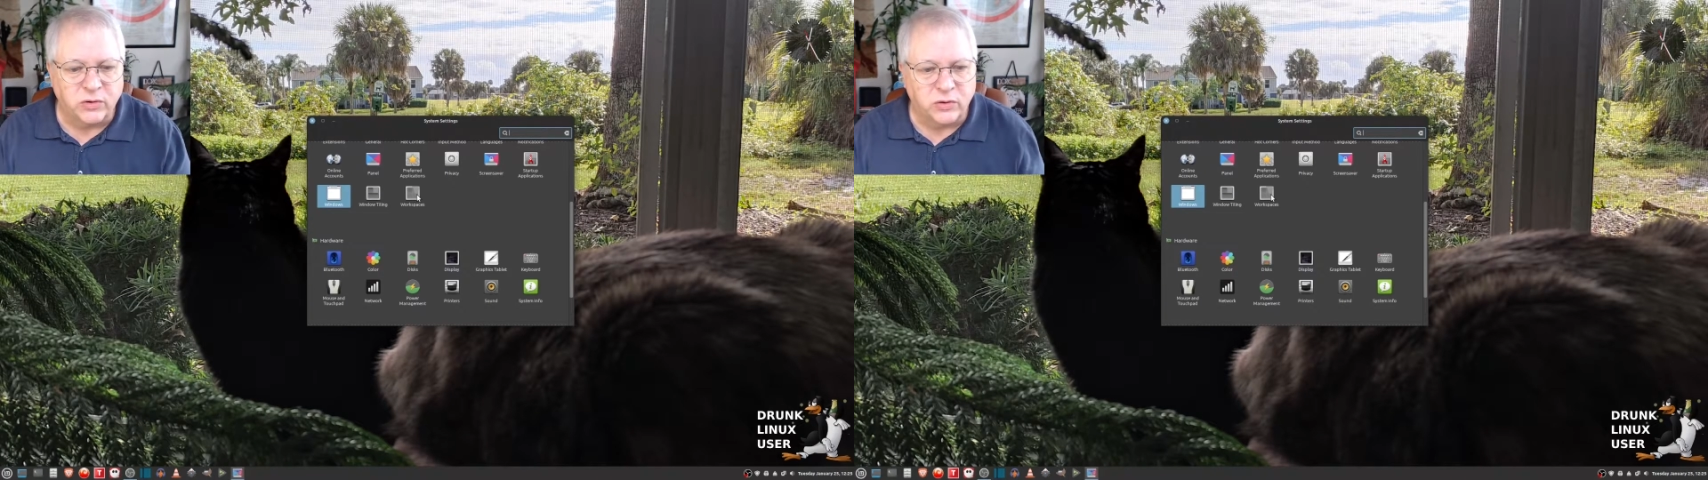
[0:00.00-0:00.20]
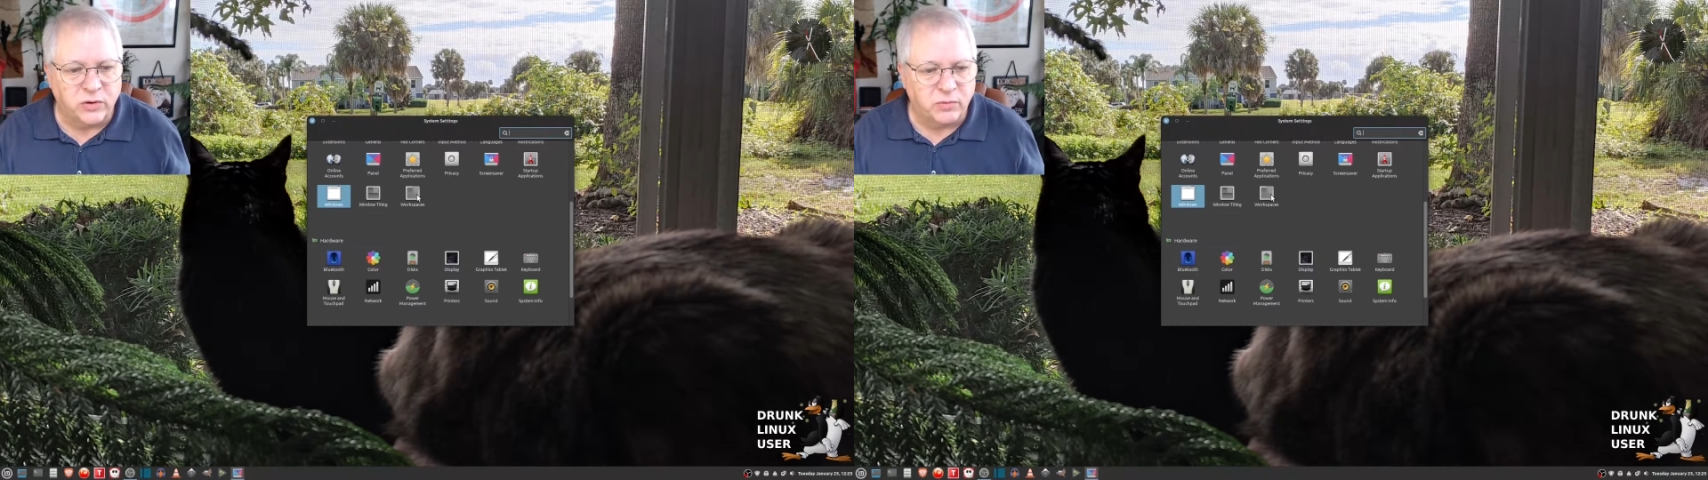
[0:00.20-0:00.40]

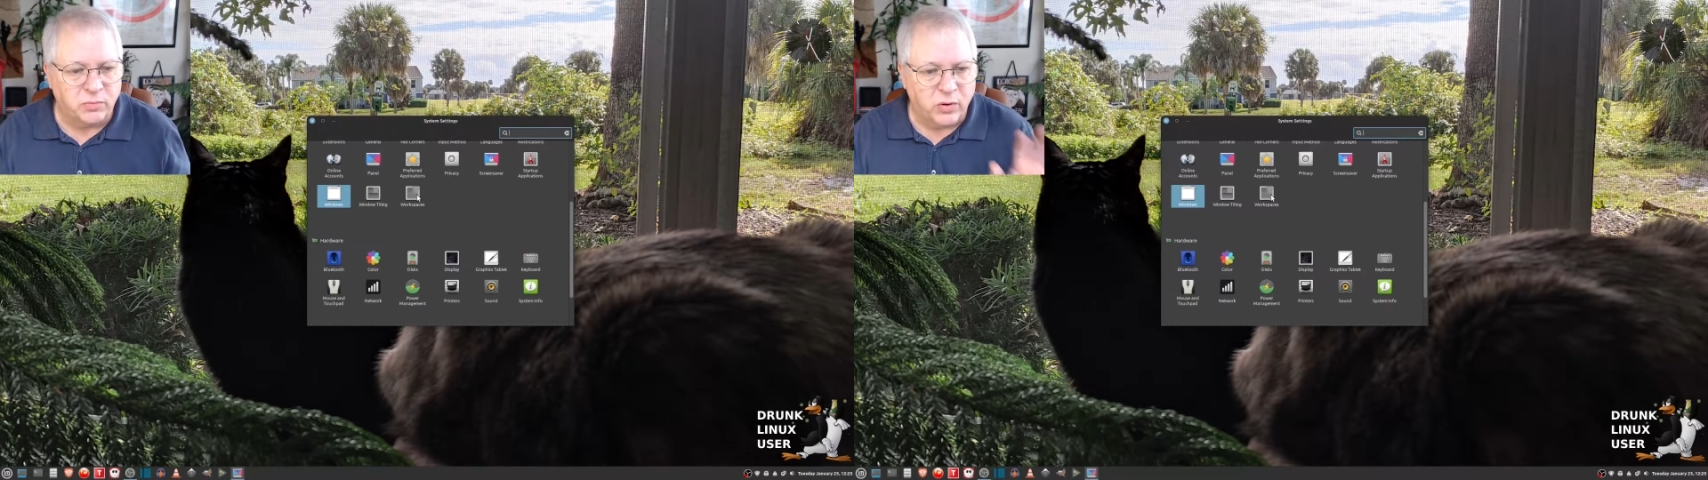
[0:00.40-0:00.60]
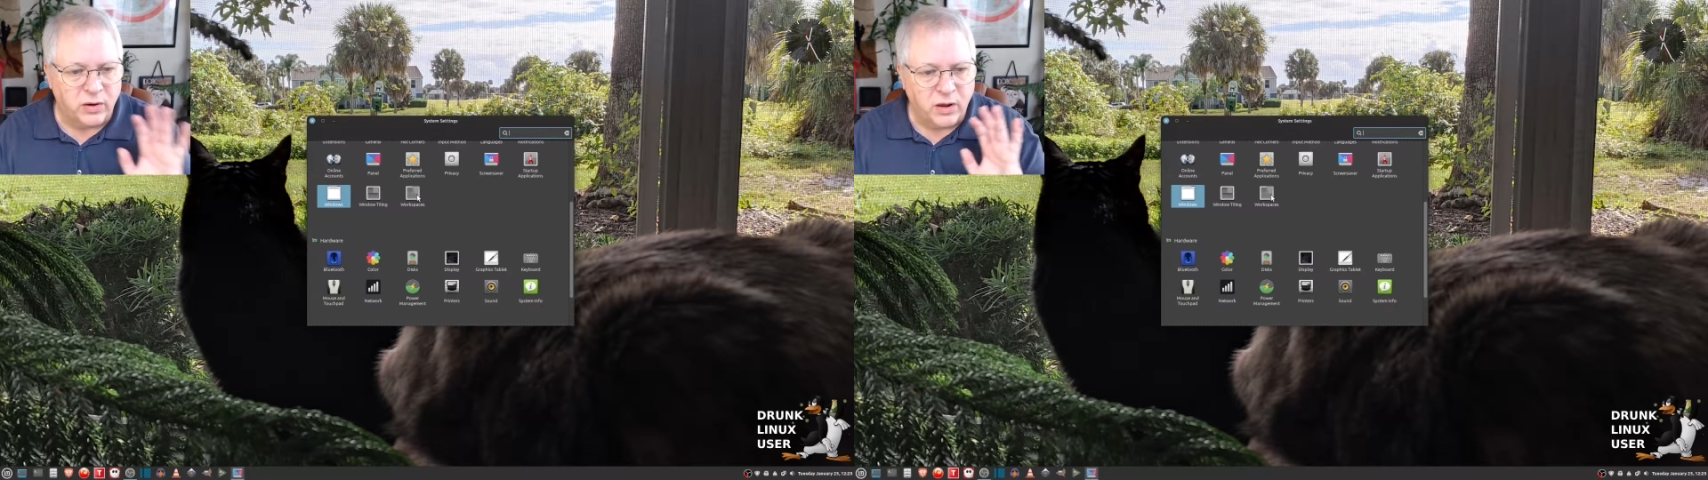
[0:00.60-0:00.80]
You can
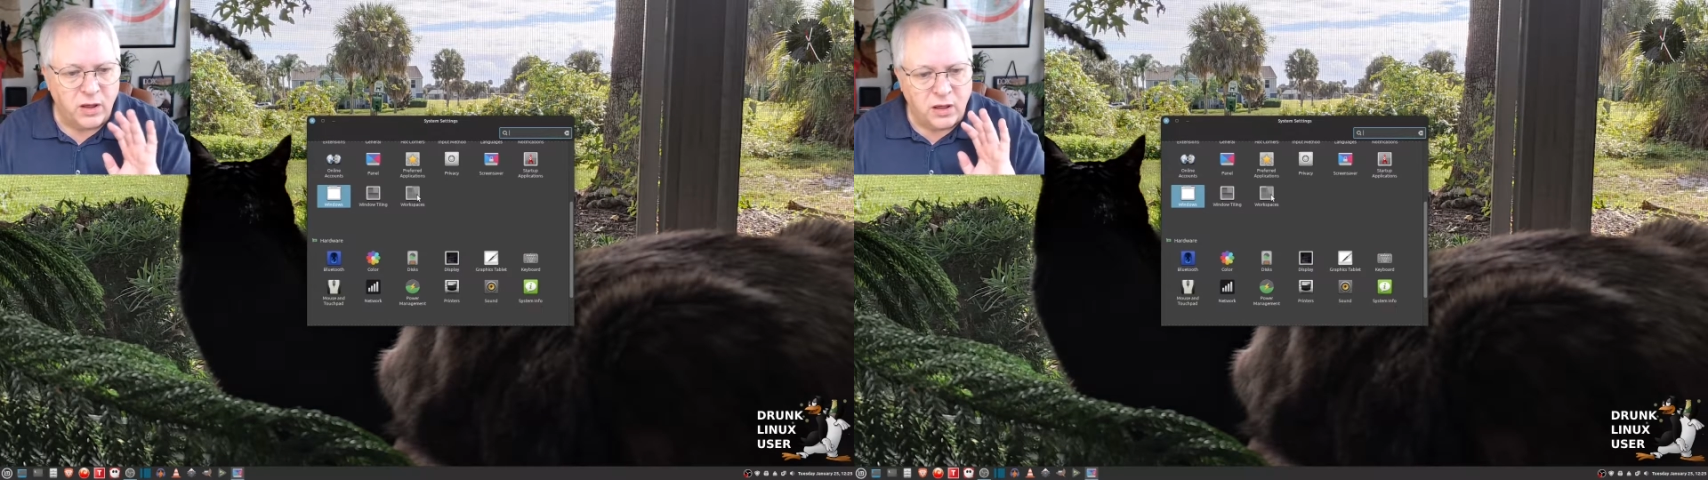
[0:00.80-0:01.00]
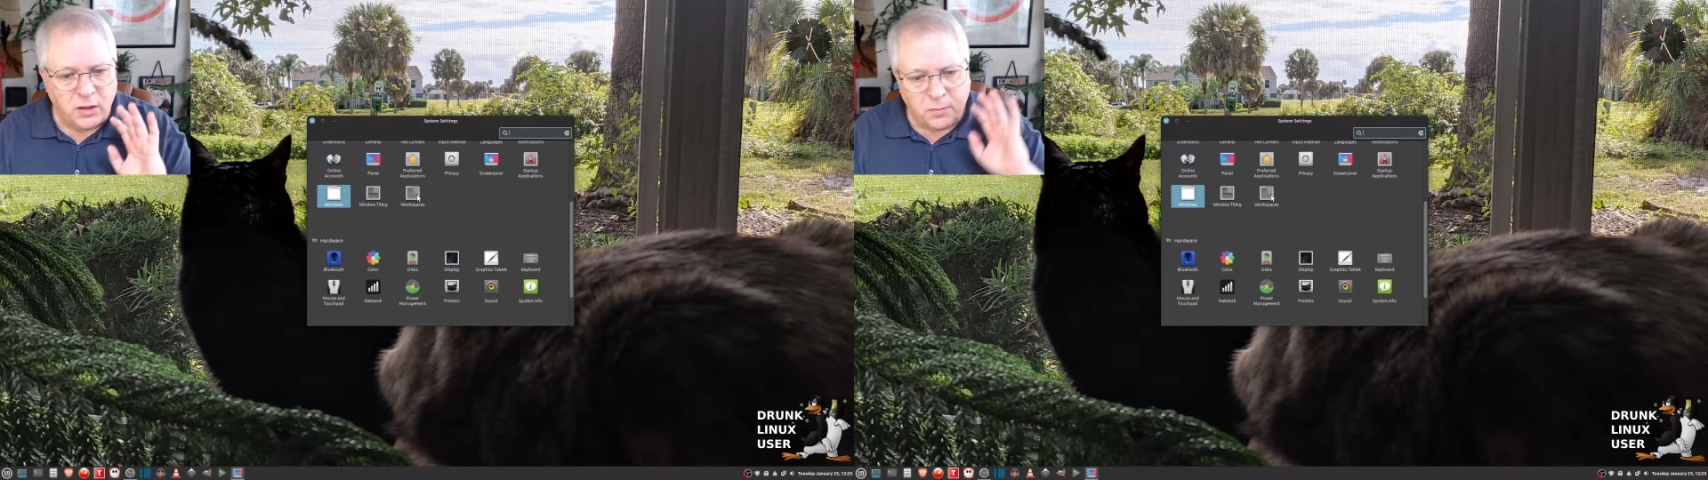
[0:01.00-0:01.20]
put
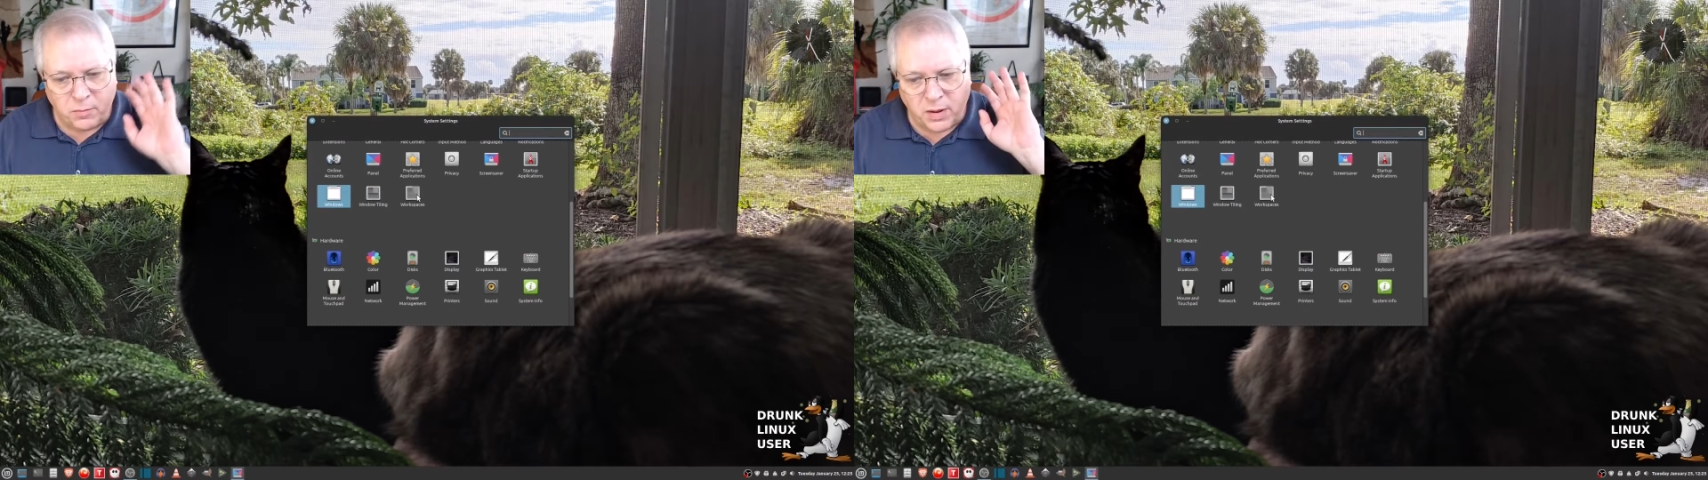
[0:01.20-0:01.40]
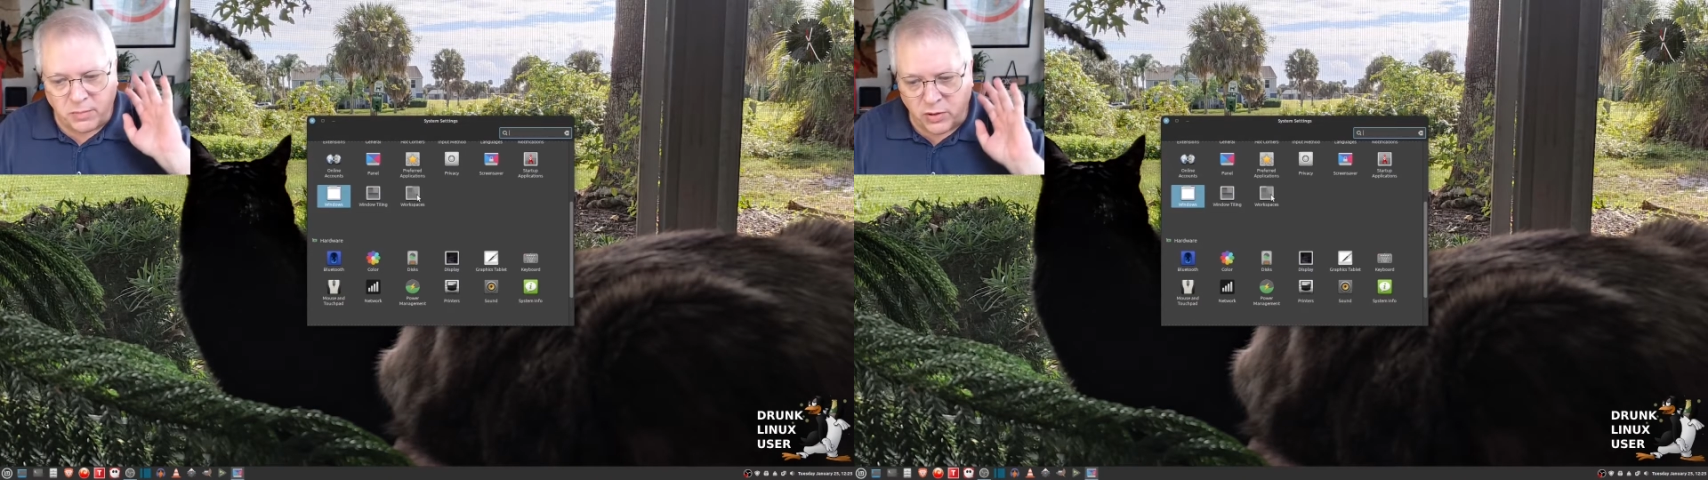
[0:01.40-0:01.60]

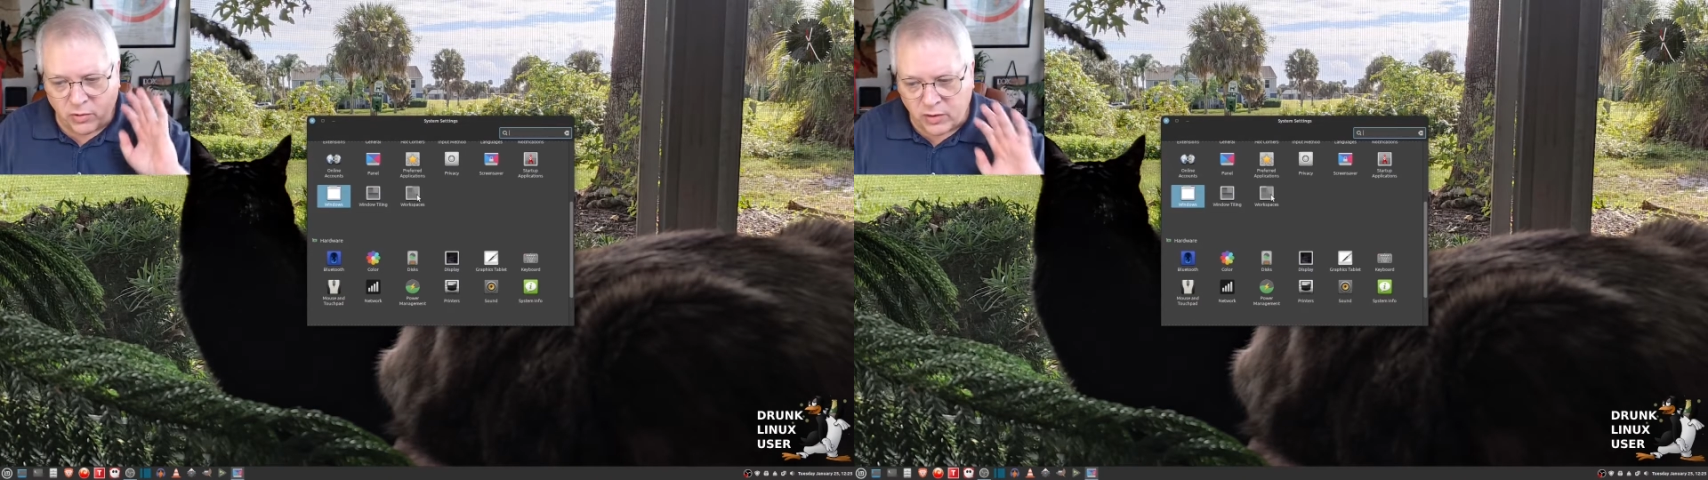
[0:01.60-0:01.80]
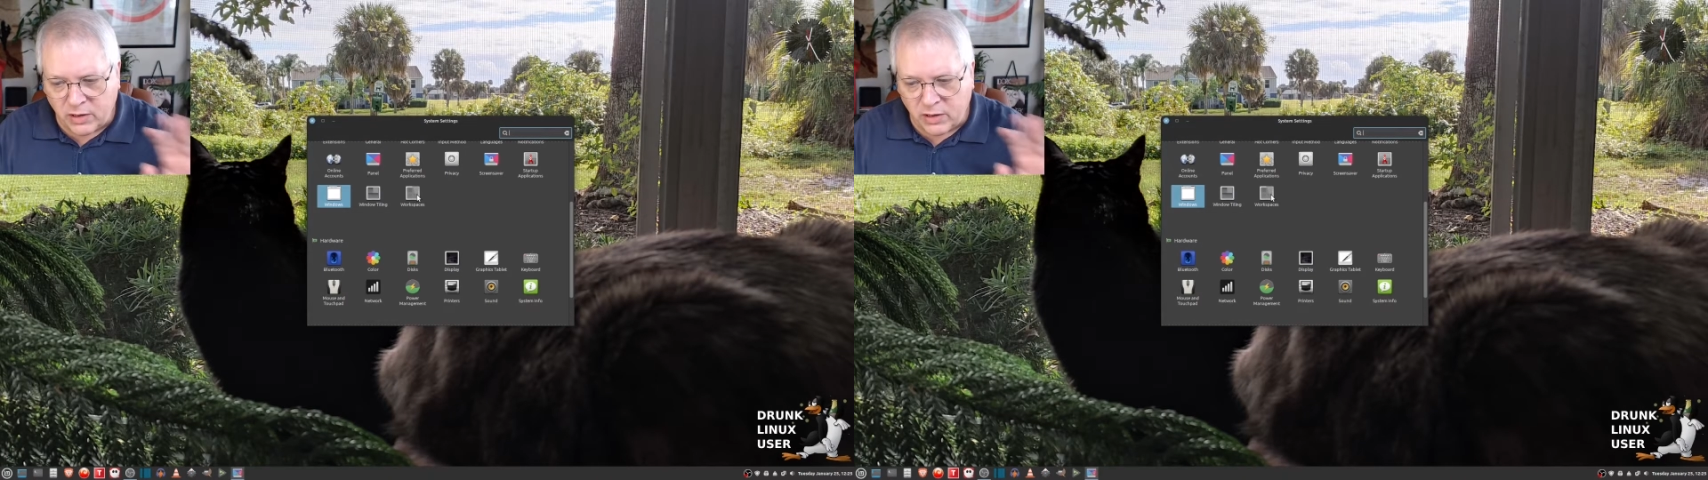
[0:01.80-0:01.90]
maybe your